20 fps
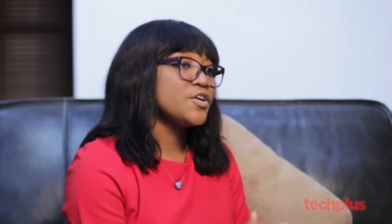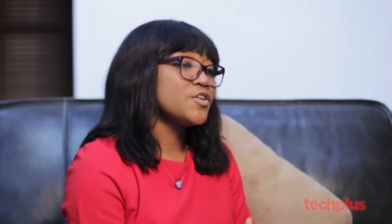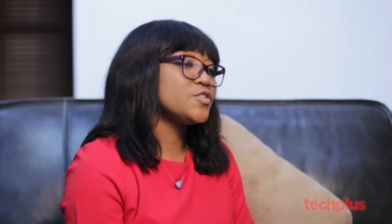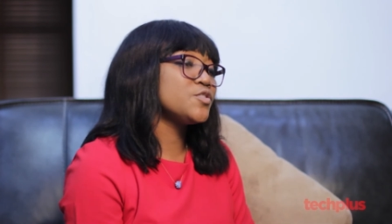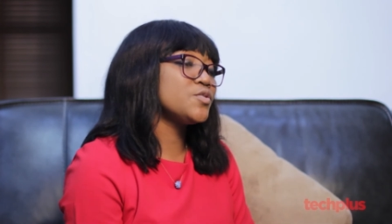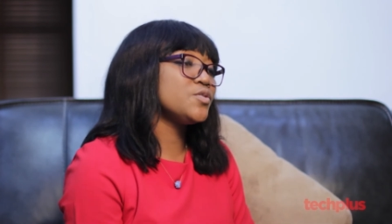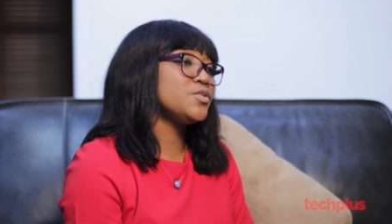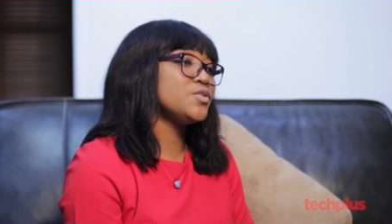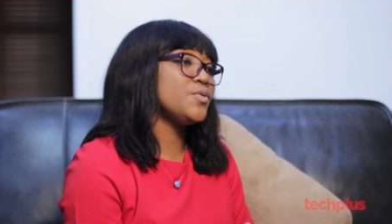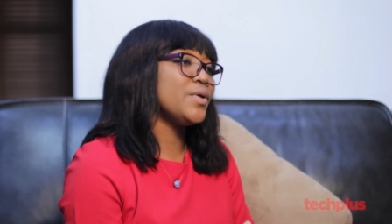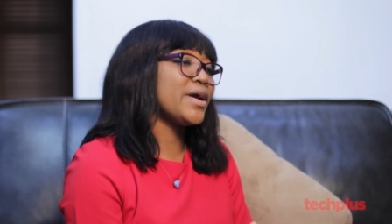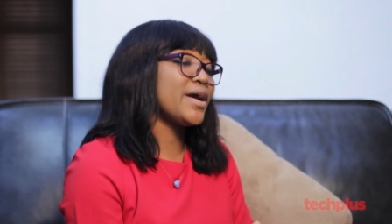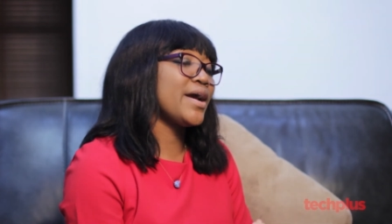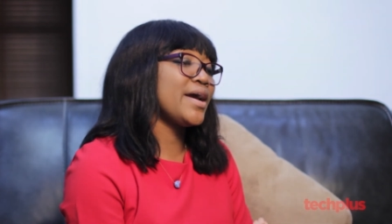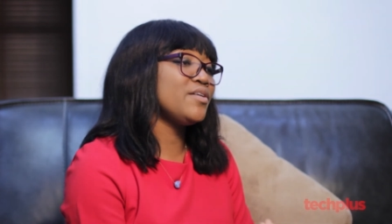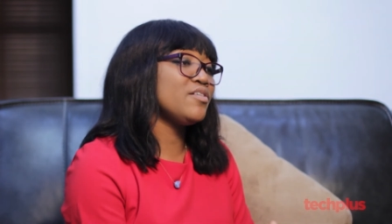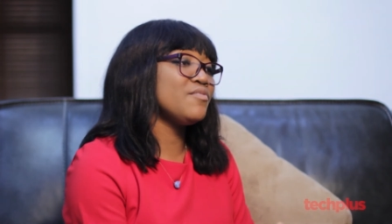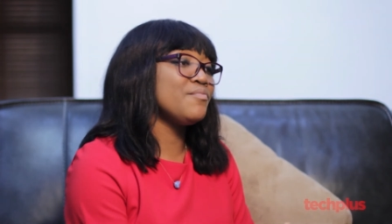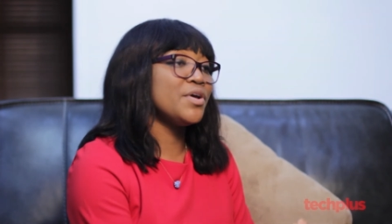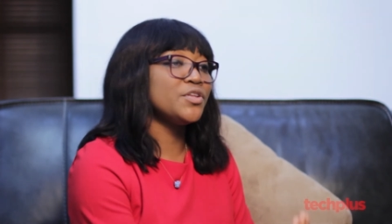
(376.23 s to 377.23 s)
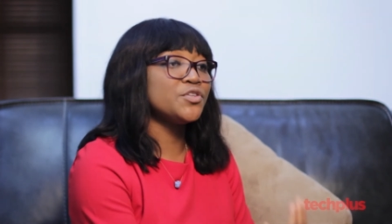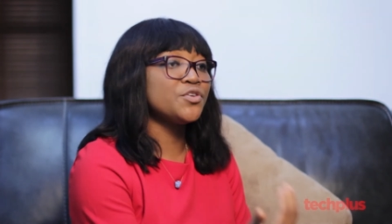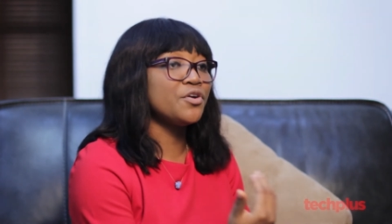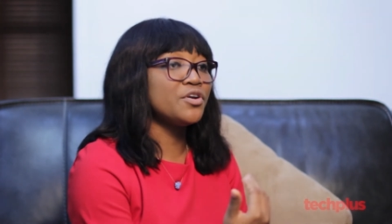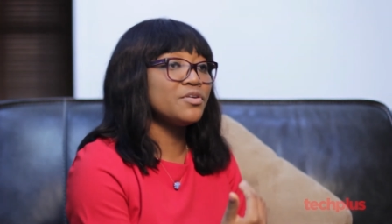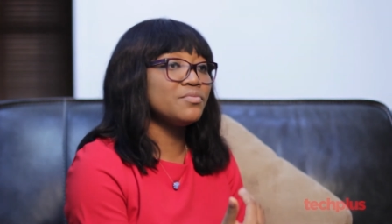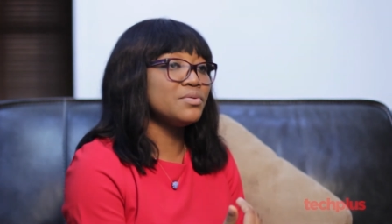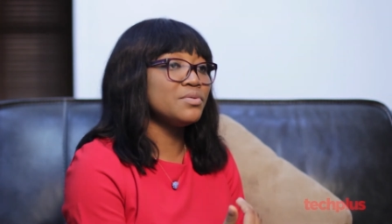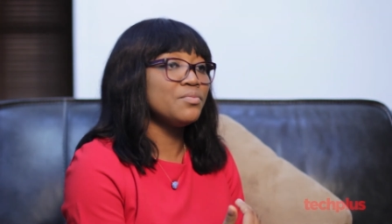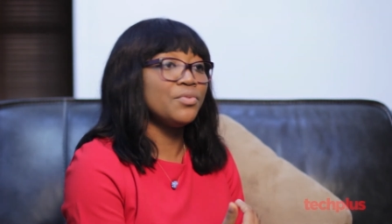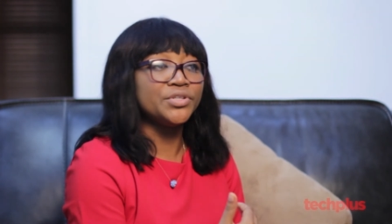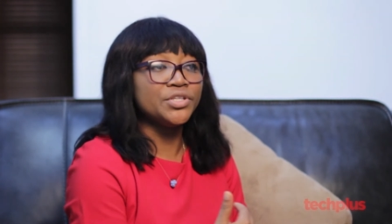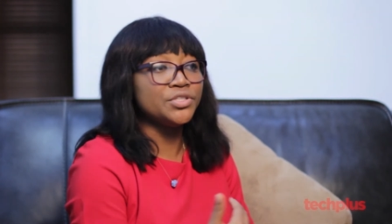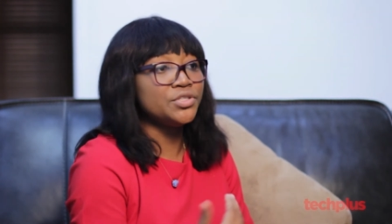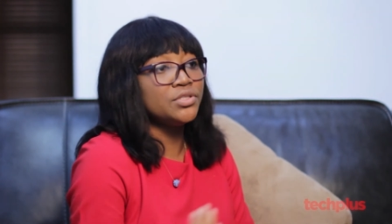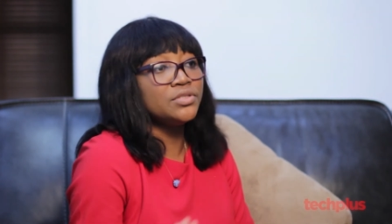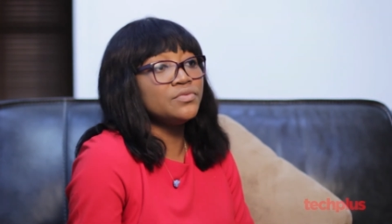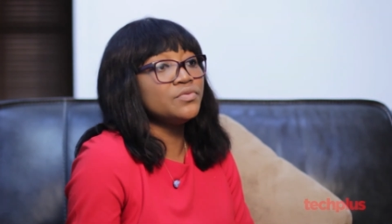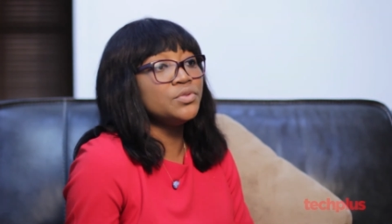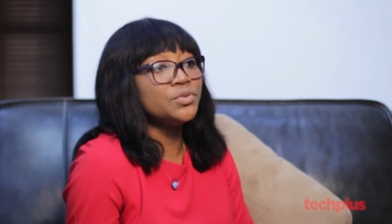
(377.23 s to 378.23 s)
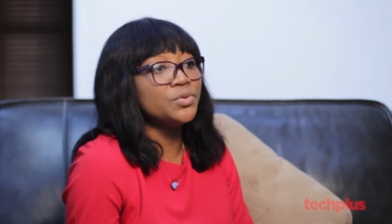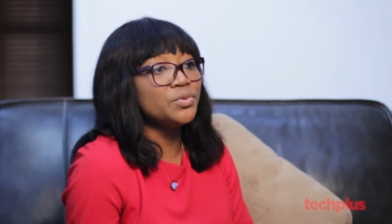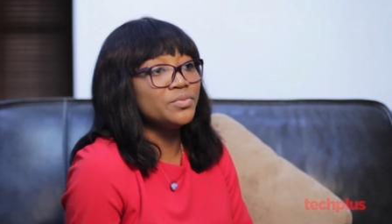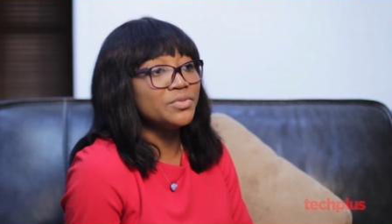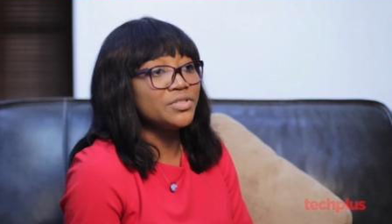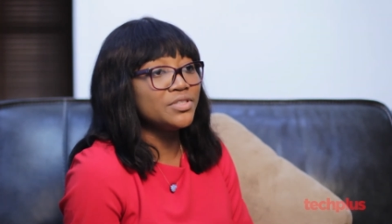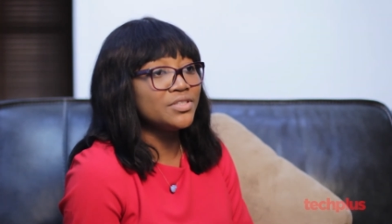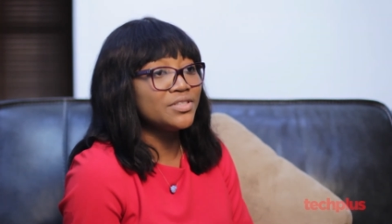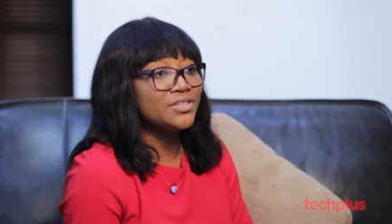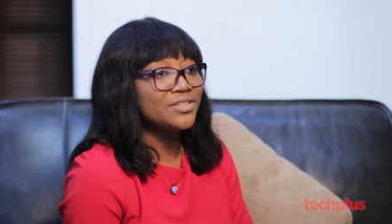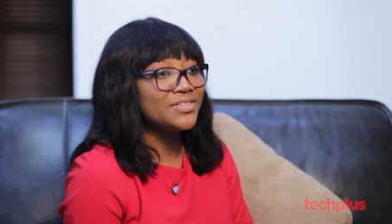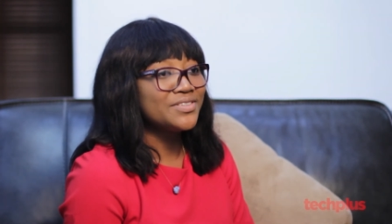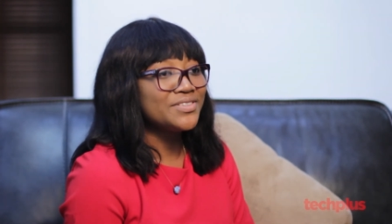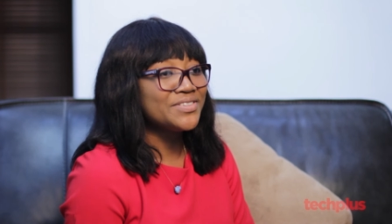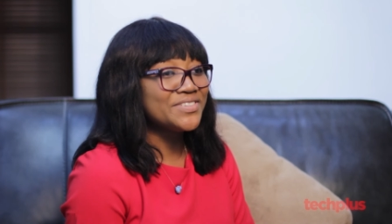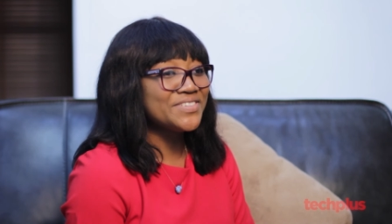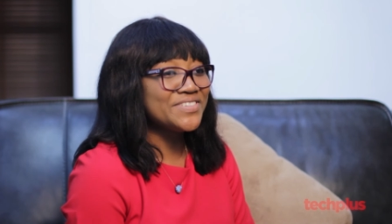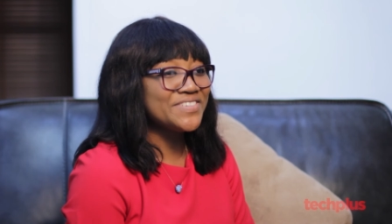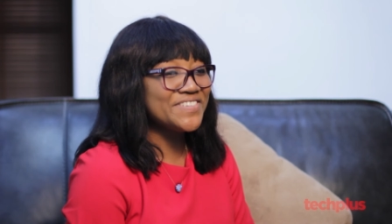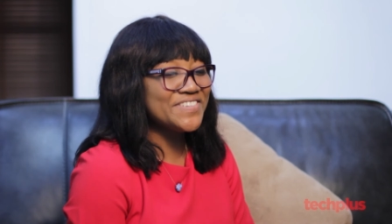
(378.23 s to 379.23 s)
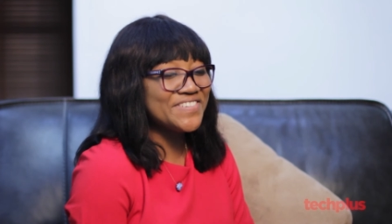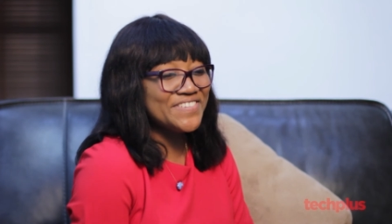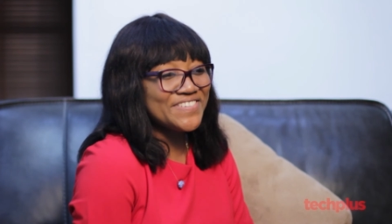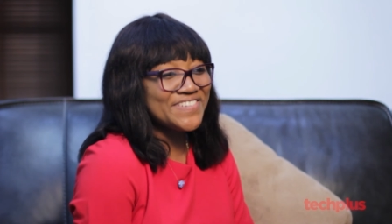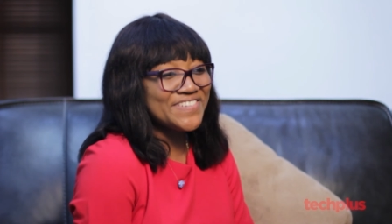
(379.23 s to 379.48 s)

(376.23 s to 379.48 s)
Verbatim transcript: So they were kind of mentoring me, but they didn't even know me.